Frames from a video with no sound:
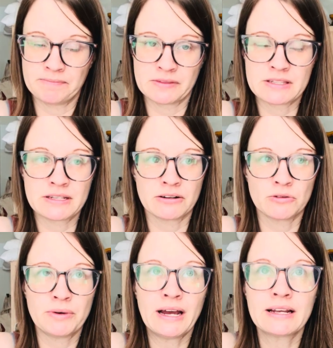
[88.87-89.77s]
So
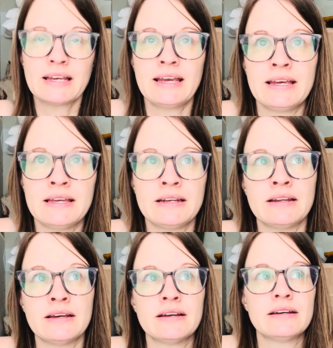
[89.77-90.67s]
back
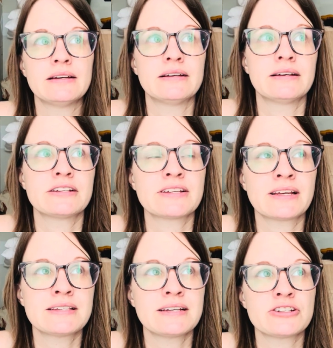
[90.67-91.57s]
in,
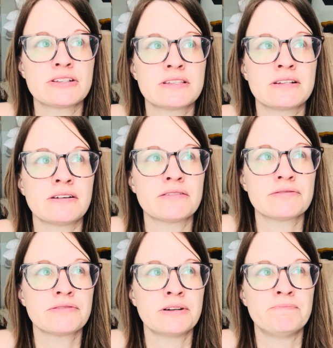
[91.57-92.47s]
guess I should start
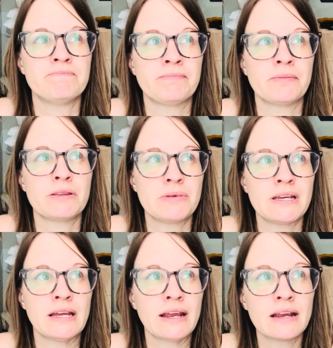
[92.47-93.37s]
from the
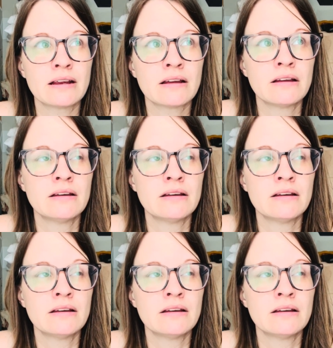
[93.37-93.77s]
beginning.